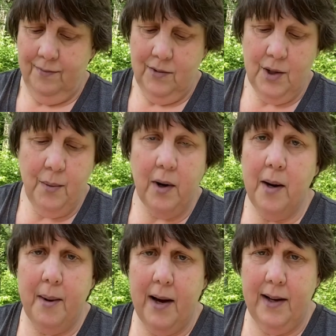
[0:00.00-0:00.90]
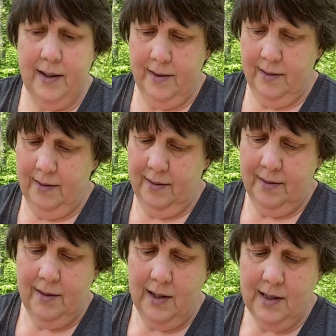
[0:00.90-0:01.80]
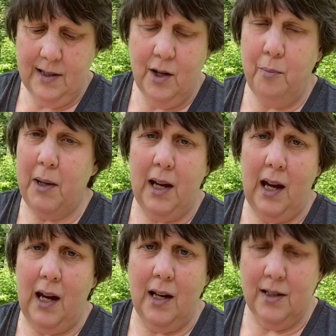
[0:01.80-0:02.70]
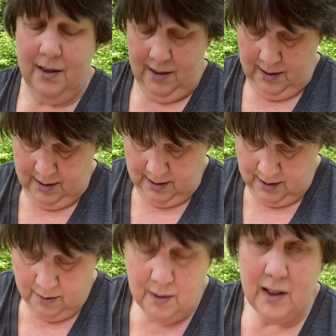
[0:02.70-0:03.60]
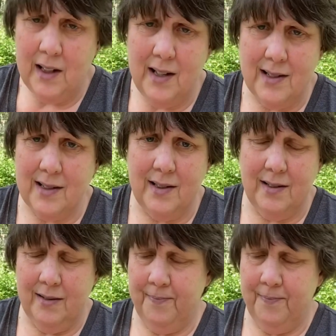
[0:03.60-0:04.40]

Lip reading: don't worry about it. It's no biggie. It really isn't.